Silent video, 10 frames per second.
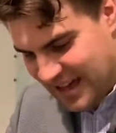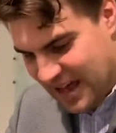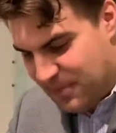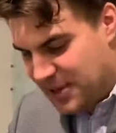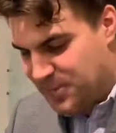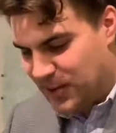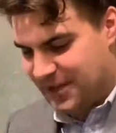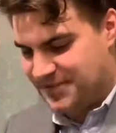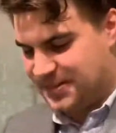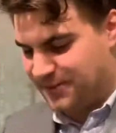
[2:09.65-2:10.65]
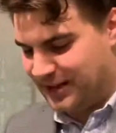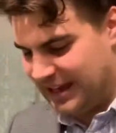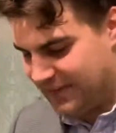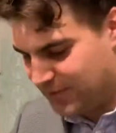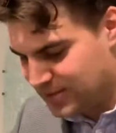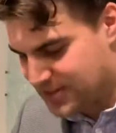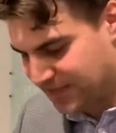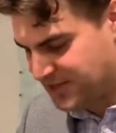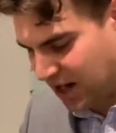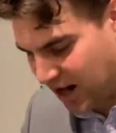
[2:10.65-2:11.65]
And people have different levels
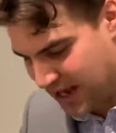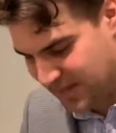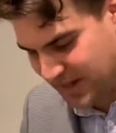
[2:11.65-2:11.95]
of time,